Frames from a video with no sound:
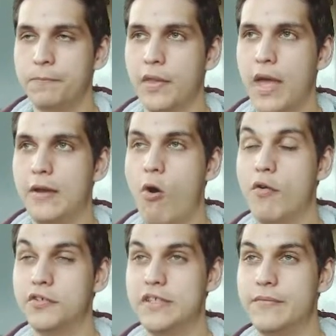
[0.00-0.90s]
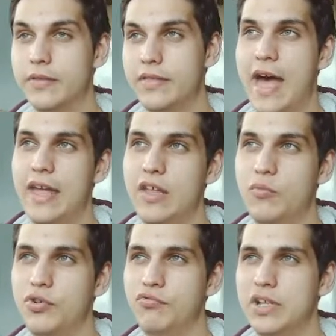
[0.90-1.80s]
And obviously for that, it
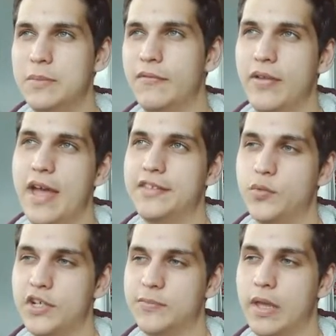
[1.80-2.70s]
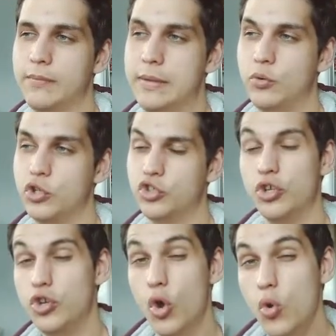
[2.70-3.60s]
wouldn't really be fair to expect people just to
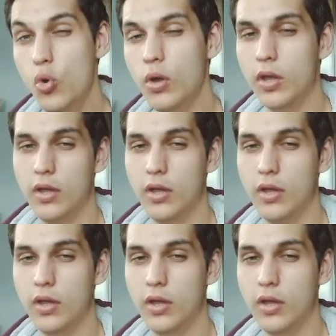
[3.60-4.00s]
know.